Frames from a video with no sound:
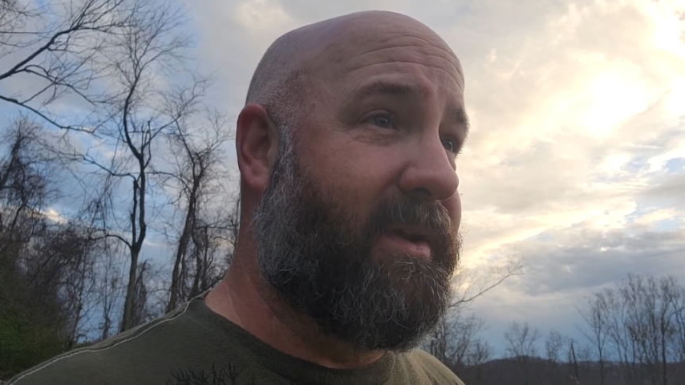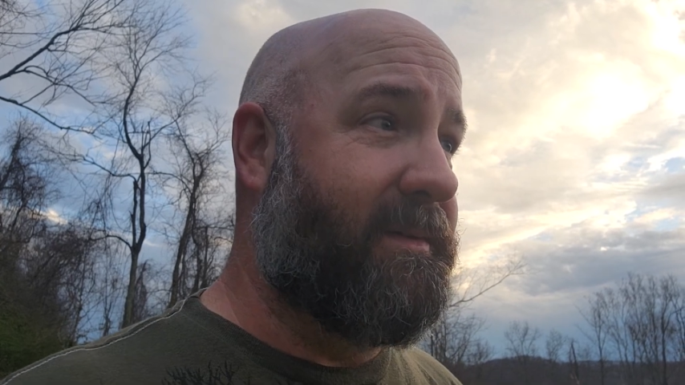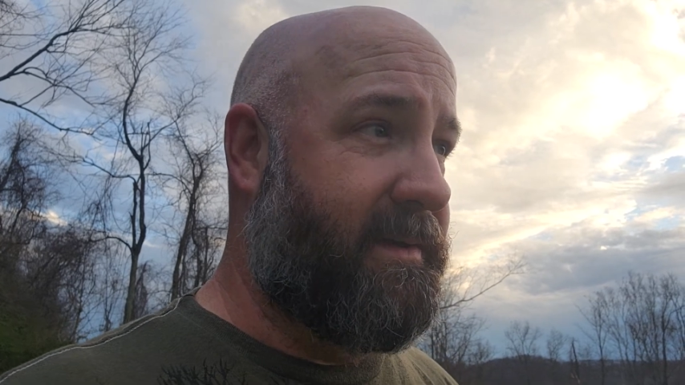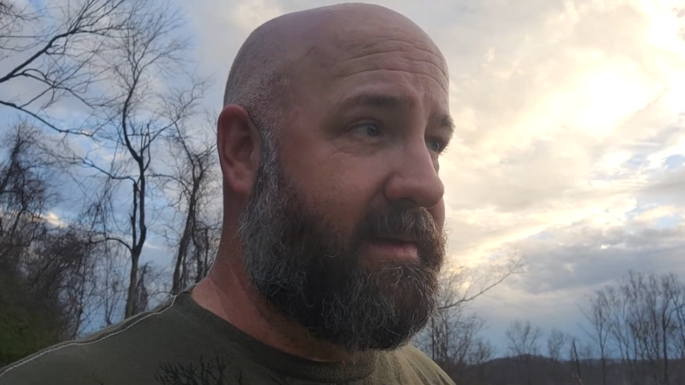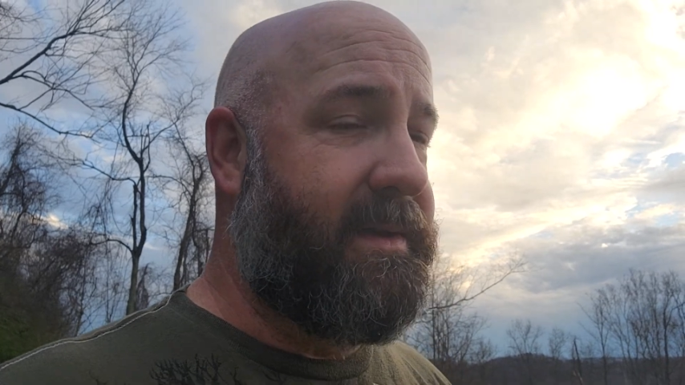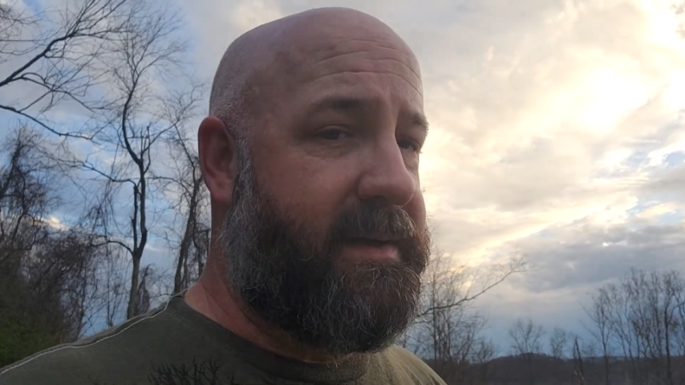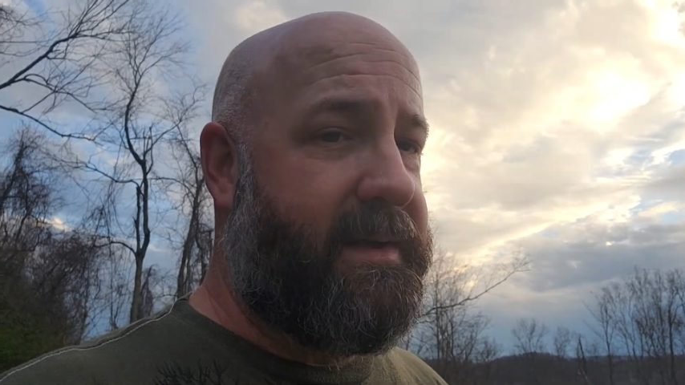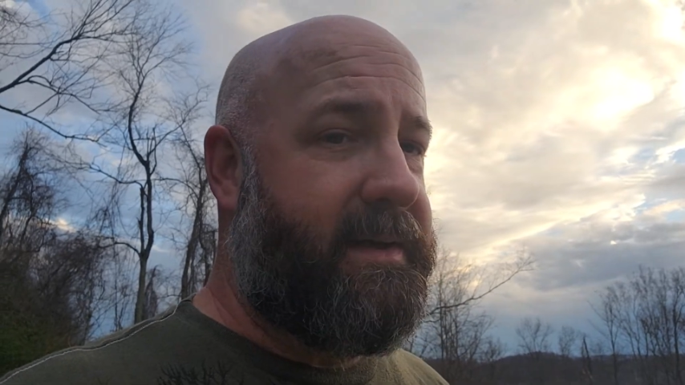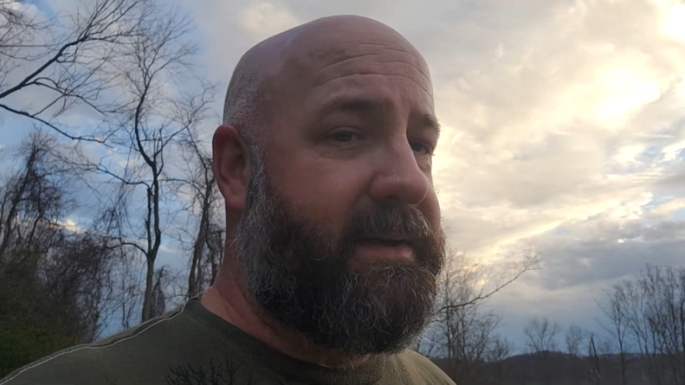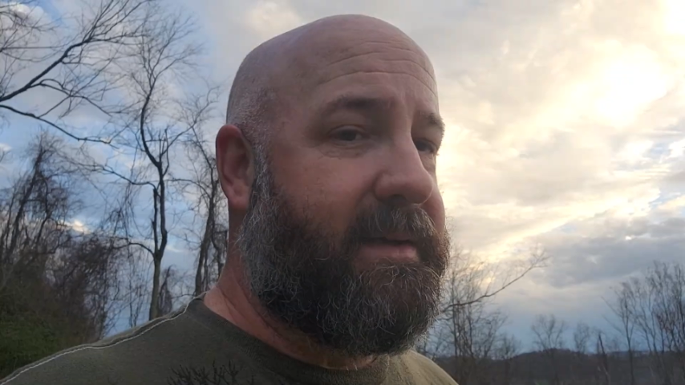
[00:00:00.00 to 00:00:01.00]
and
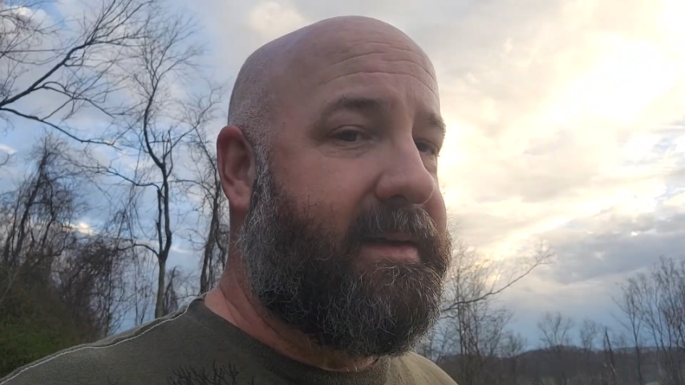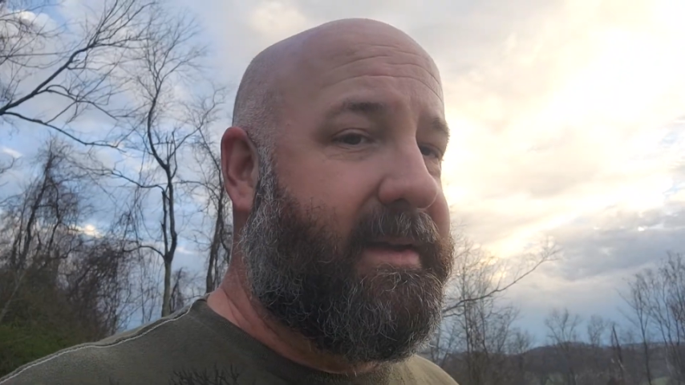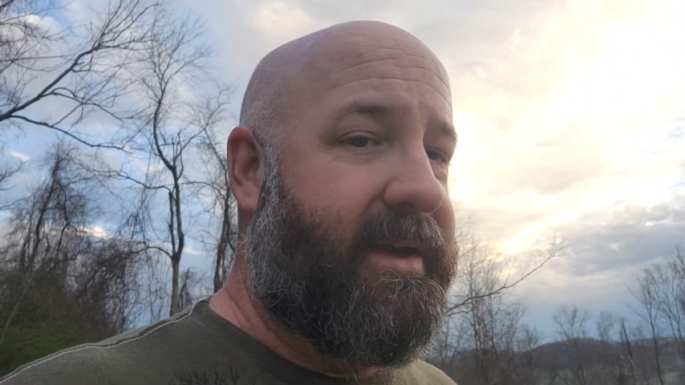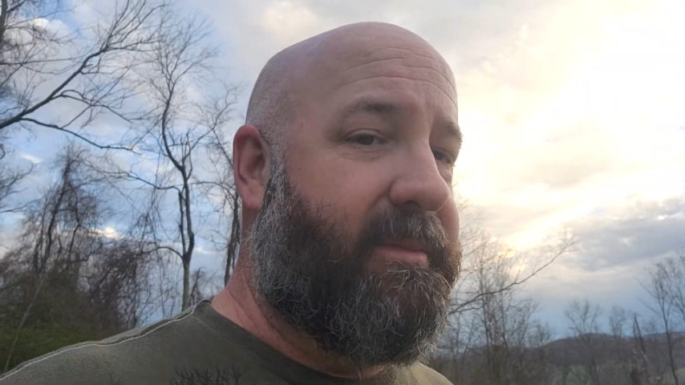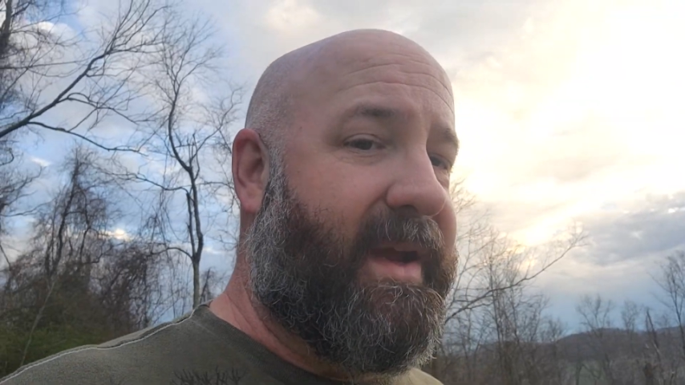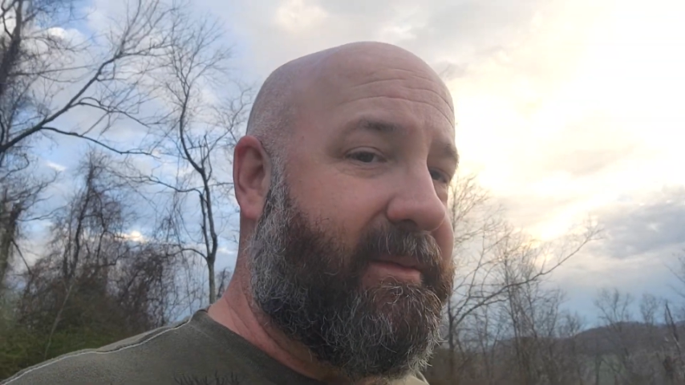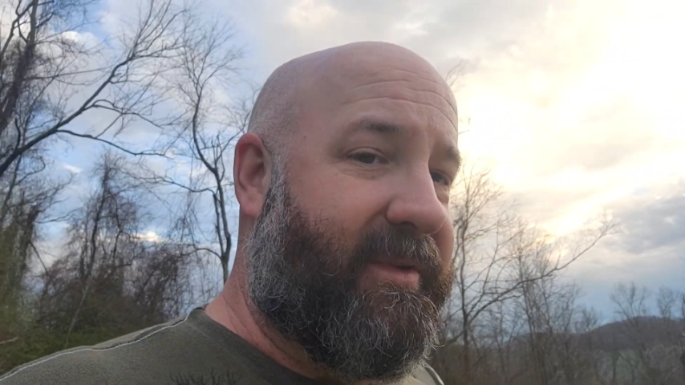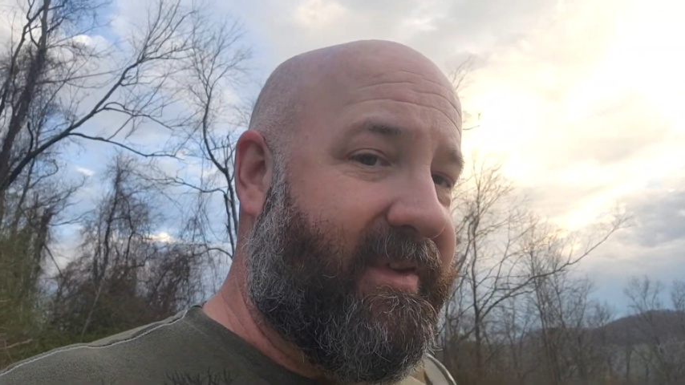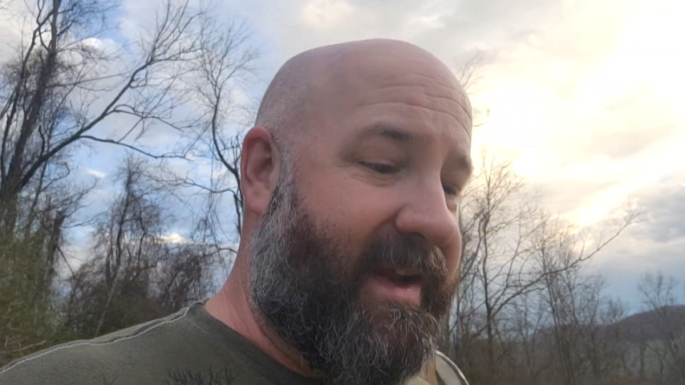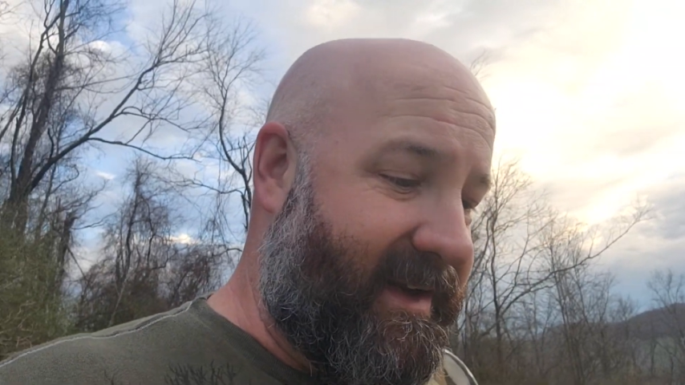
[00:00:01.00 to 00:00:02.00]
it'll make the
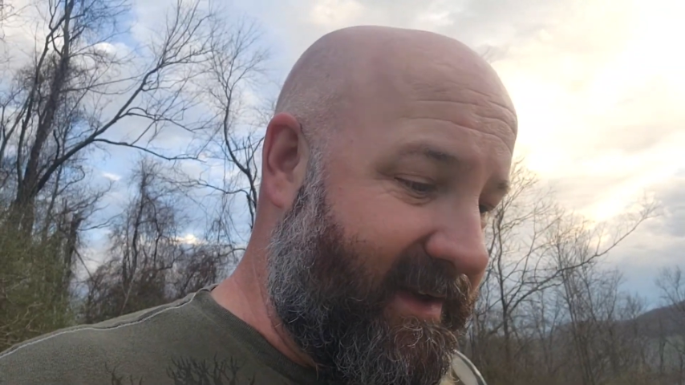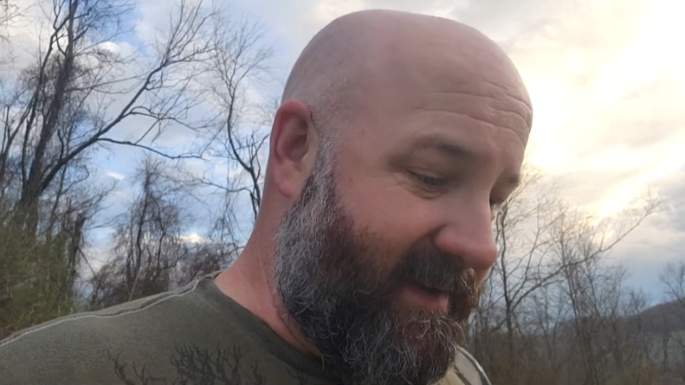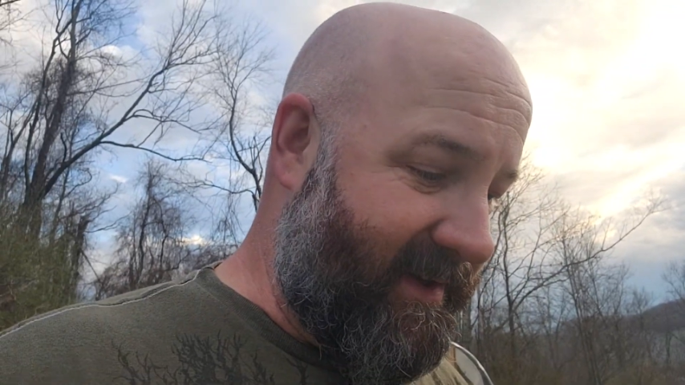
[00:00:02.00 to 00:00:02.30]
mistake.